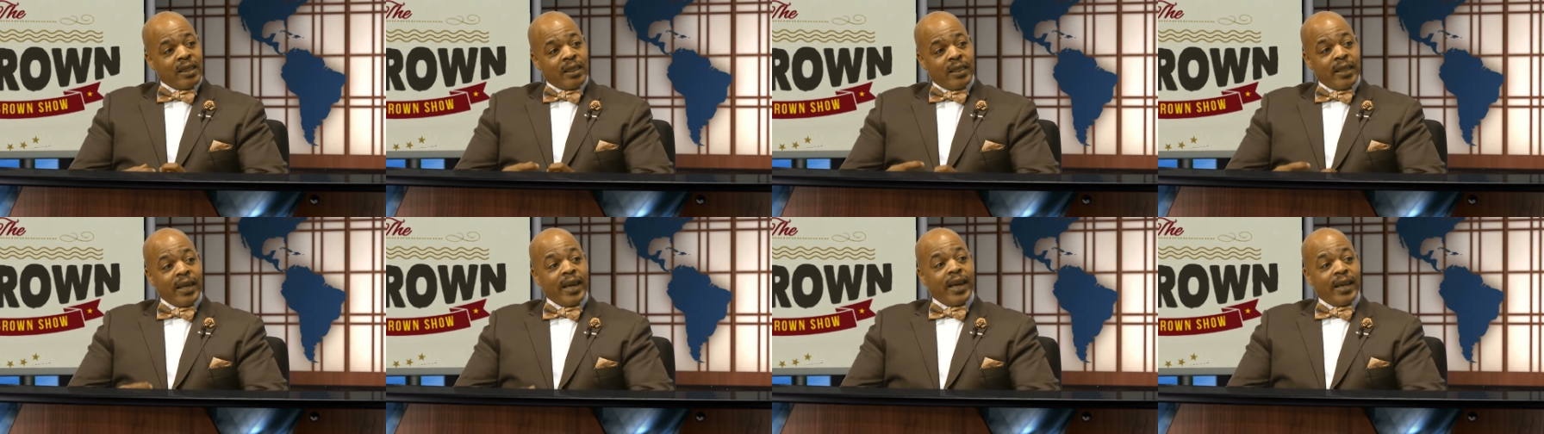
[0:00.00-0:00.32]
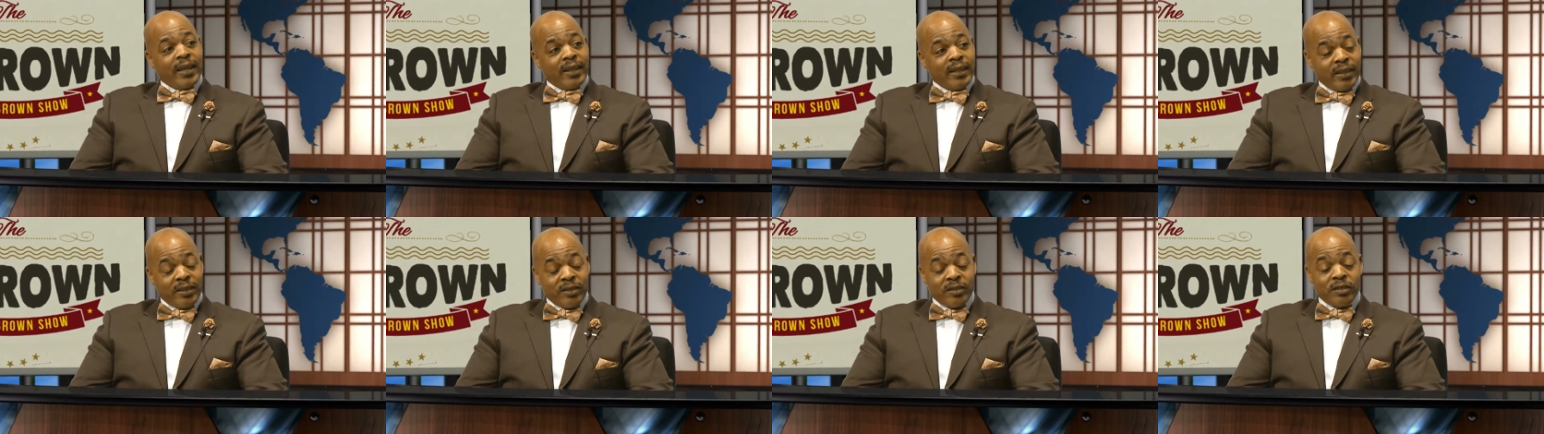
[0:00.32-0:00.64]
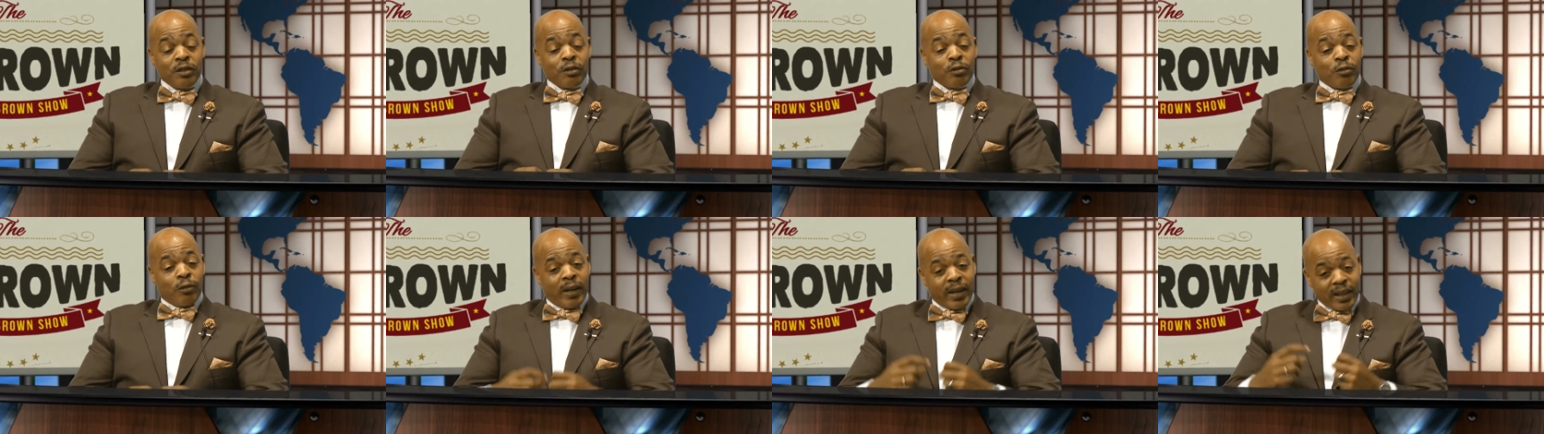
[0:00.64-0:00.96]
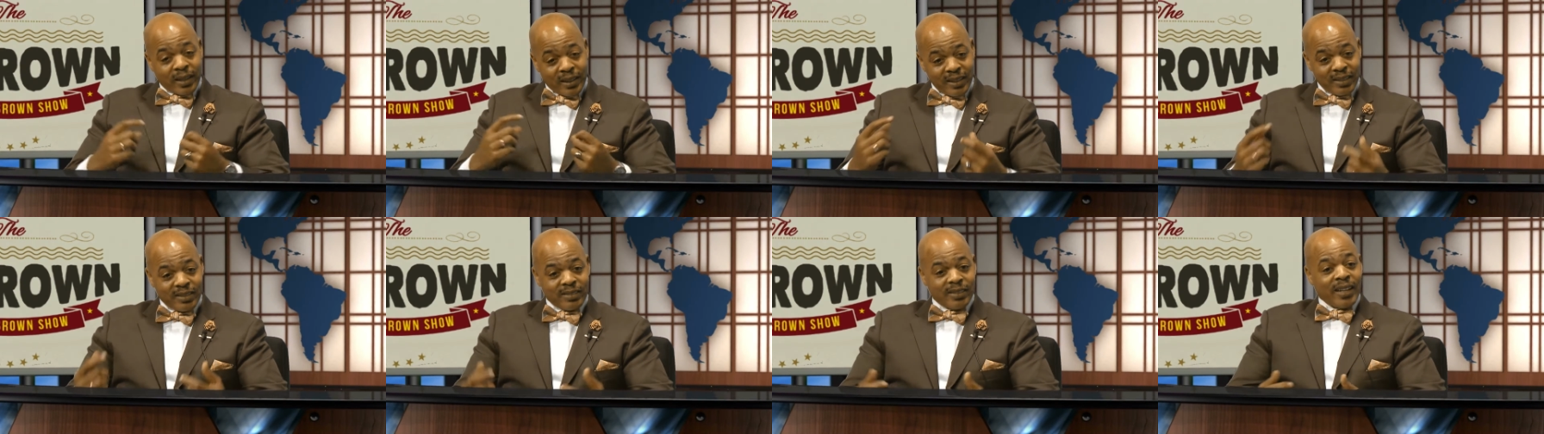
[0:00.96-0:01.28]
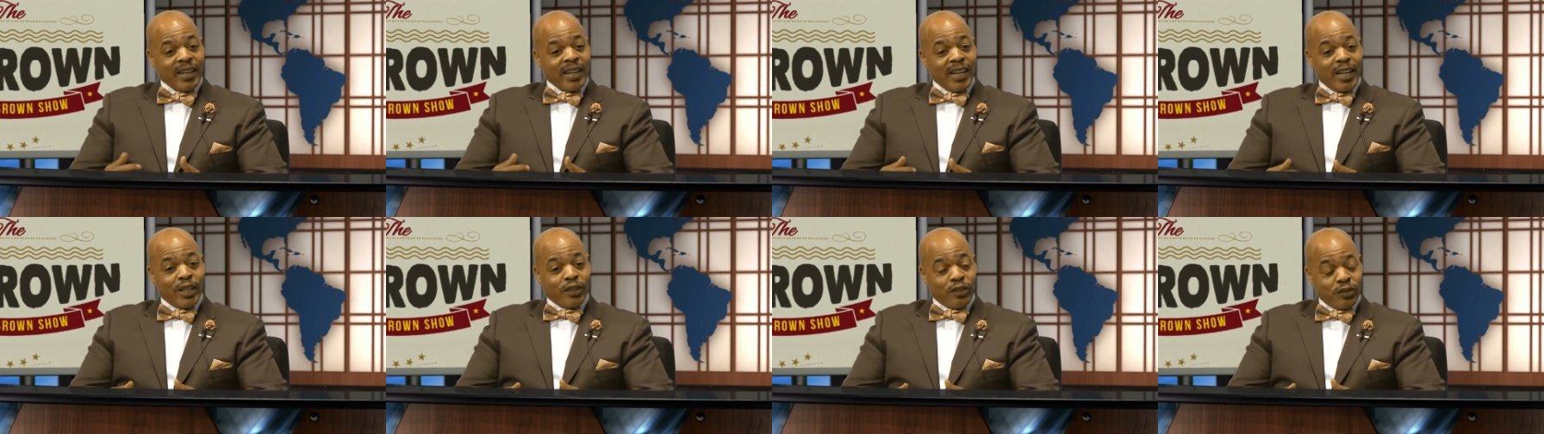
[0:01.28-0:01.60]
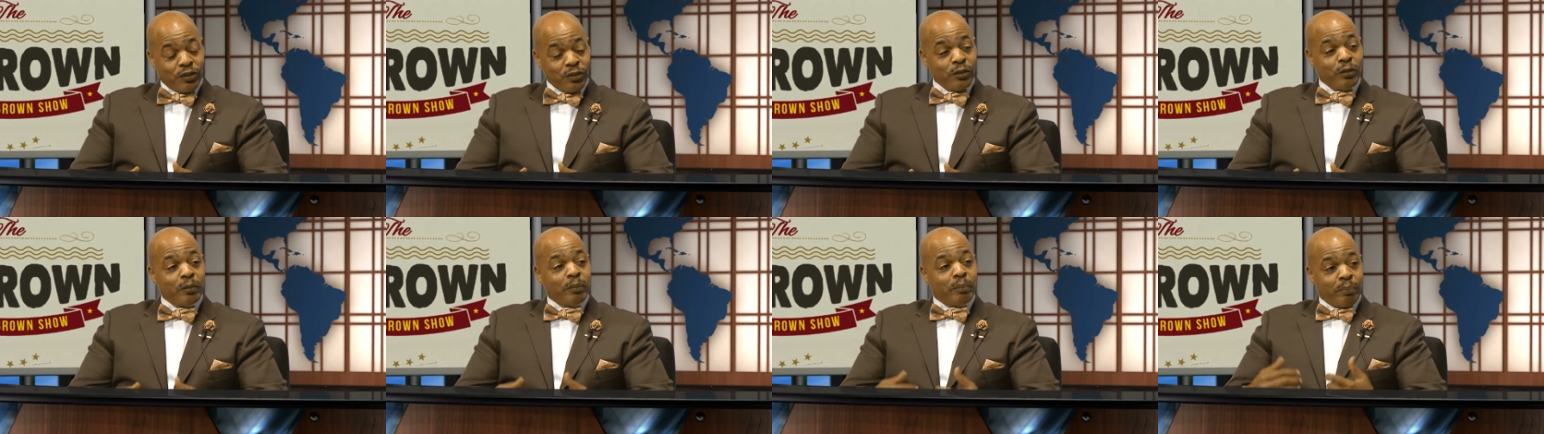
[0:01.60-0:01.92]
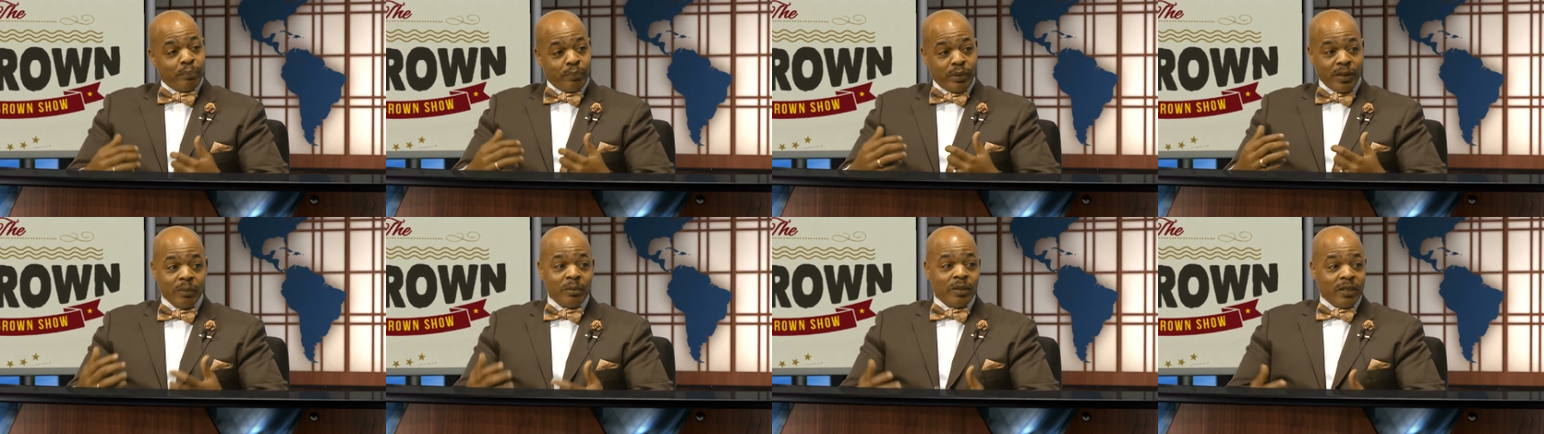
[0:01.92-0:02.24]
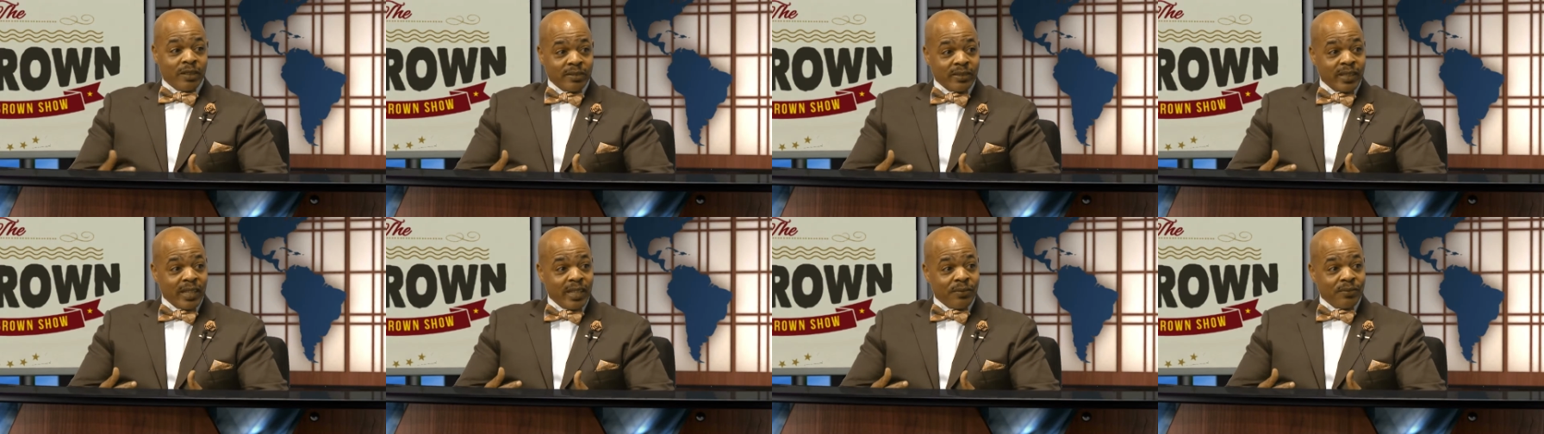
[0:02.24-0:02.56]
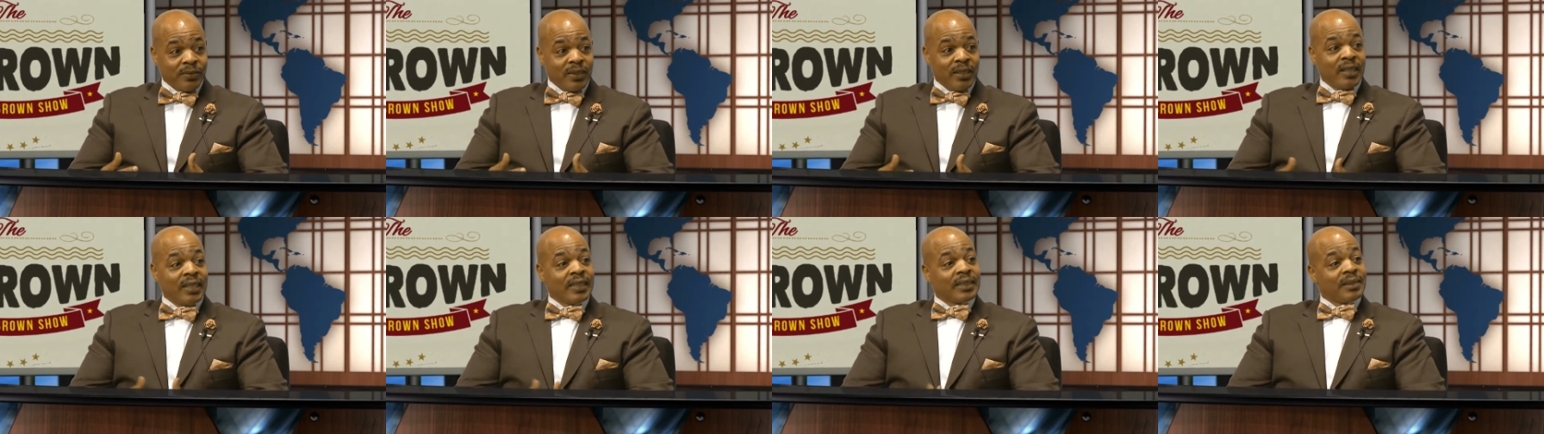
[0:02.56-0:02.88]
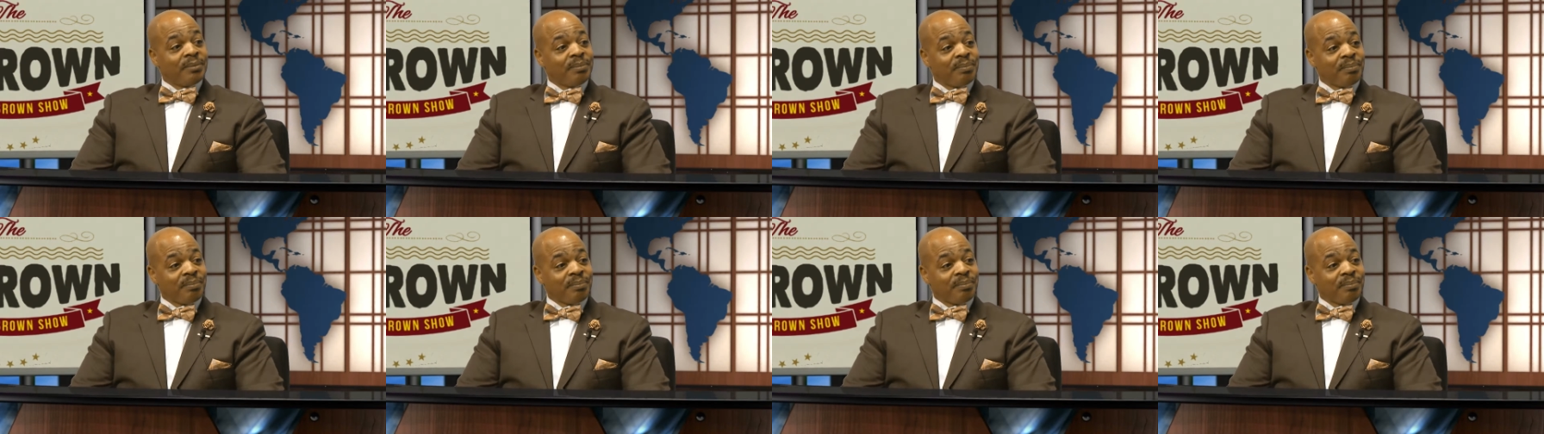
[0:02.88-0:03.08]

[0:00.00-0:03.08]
that is directly tied to public safety.